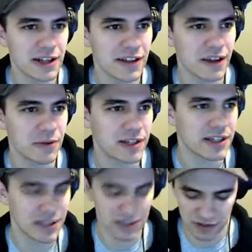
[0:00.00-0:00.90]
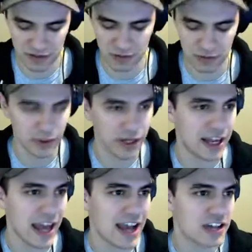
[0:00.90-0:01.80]
And then we can get to what
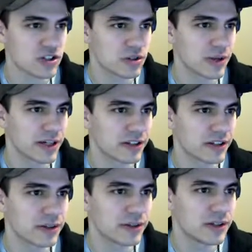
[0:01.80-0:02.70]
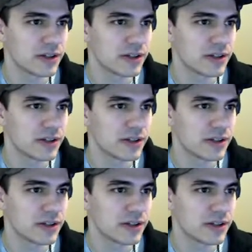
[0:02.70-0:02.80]
I actually want to do,